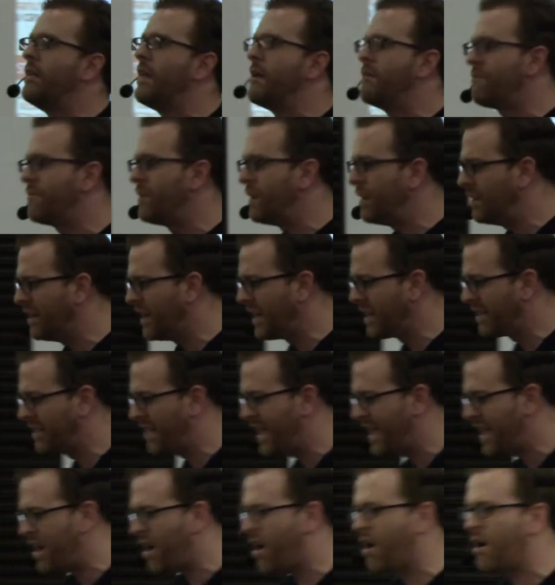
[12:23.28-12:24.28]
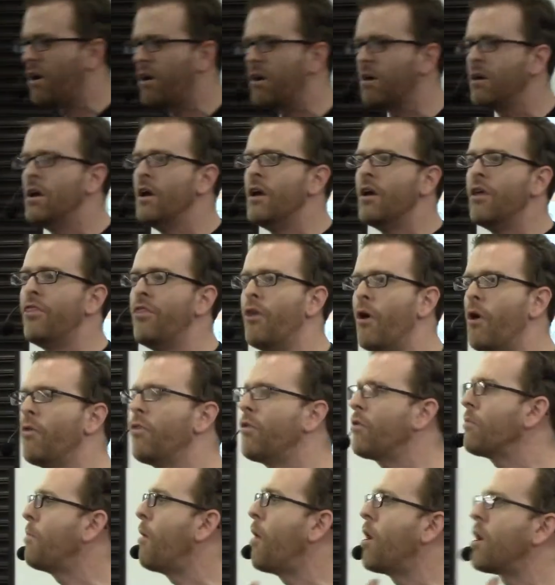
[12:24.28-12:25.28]
and they feel like they are, though
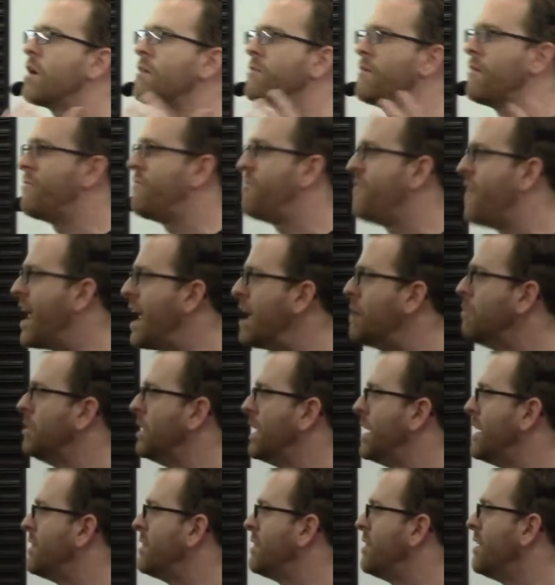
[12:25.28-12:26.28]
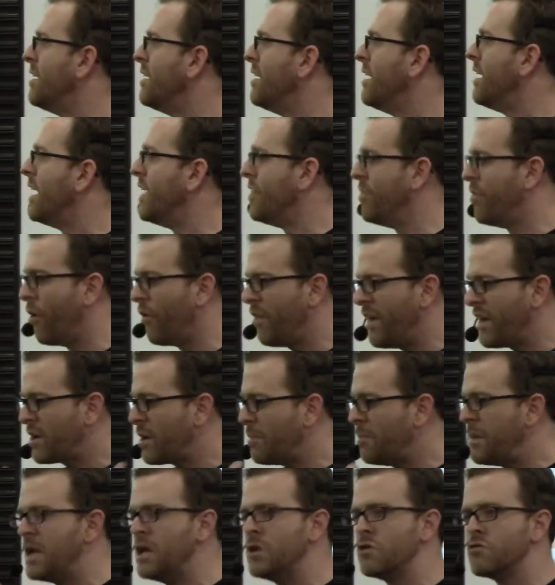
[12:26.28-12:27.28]
they're part of a family, and though they
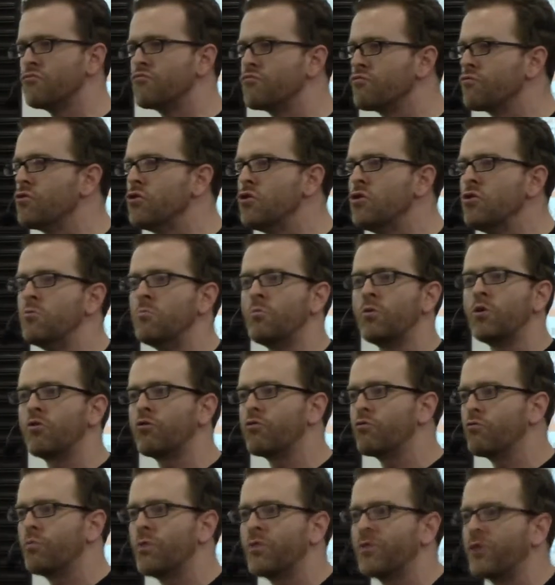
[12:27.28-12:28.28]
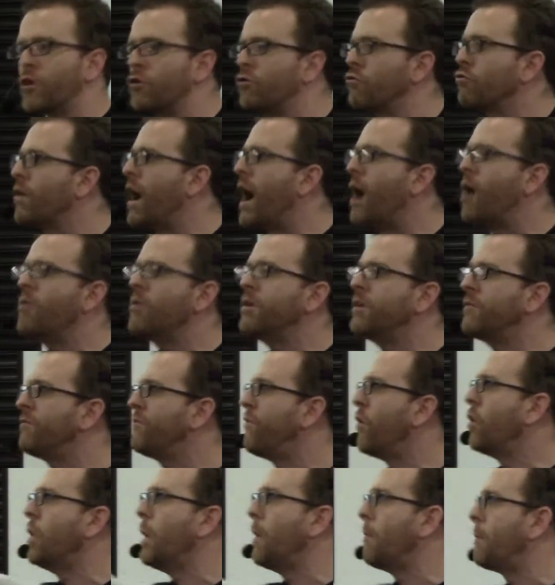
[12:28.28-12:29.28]
could be in a room with a crowd
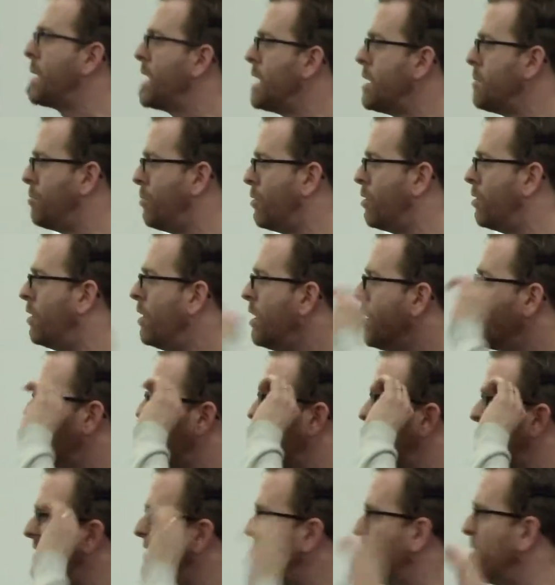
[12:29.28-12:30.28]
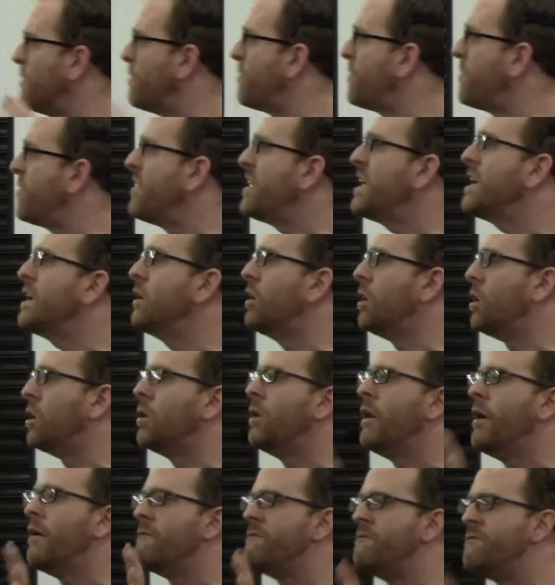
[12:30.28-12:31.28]
full of people, they still
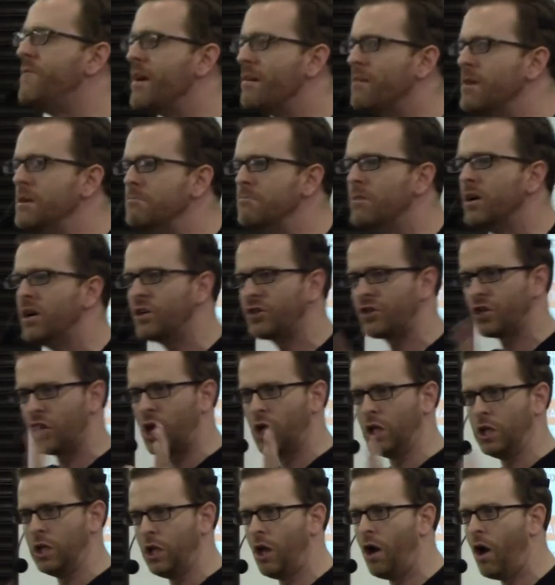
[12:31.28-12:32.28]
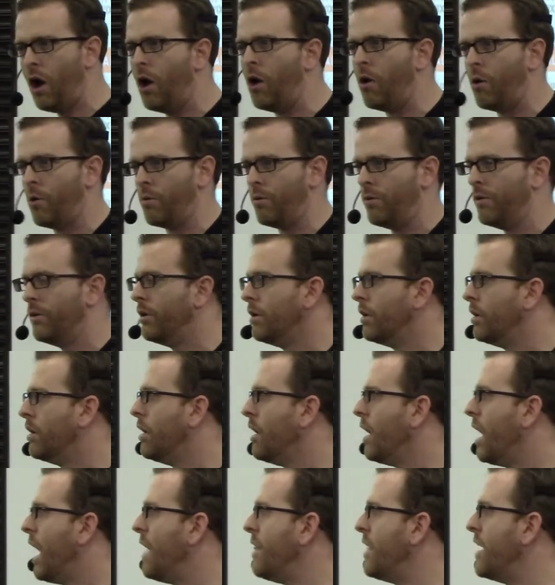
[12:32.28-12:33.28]
feel very much alone.
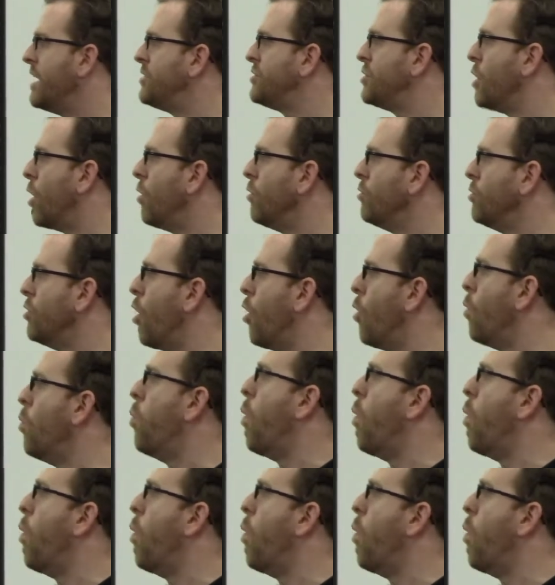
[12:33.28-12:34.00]
And they don't know